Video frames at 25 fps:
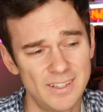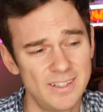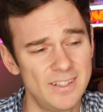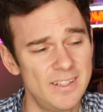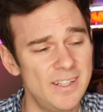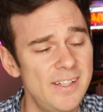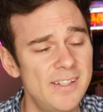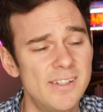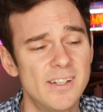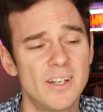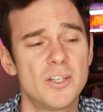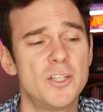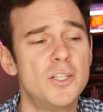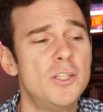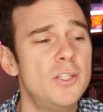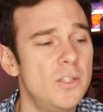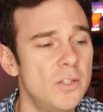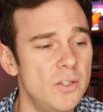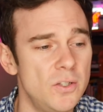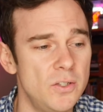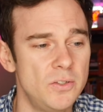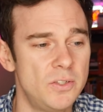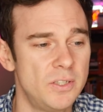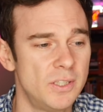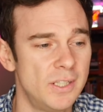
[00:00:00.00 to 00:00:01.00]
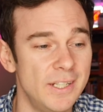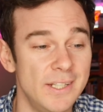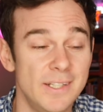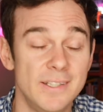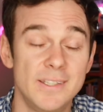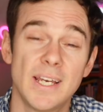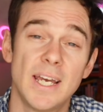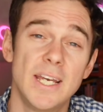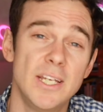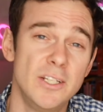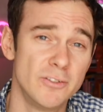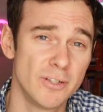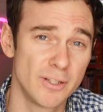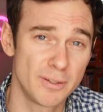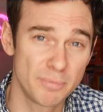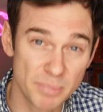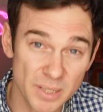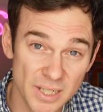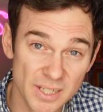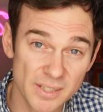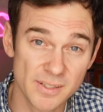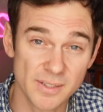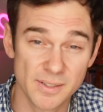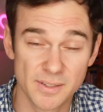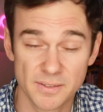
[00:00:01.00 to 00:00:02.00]
These are hugely dangerous
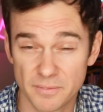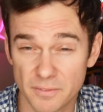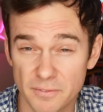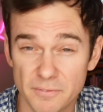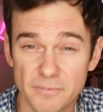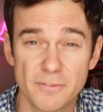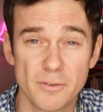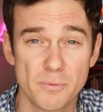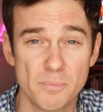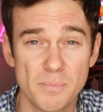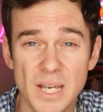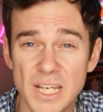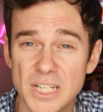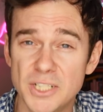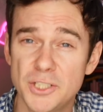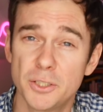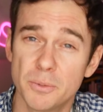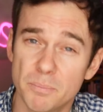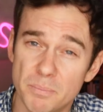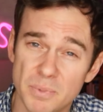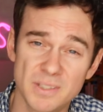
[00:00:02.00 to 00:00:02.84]
pieces of information,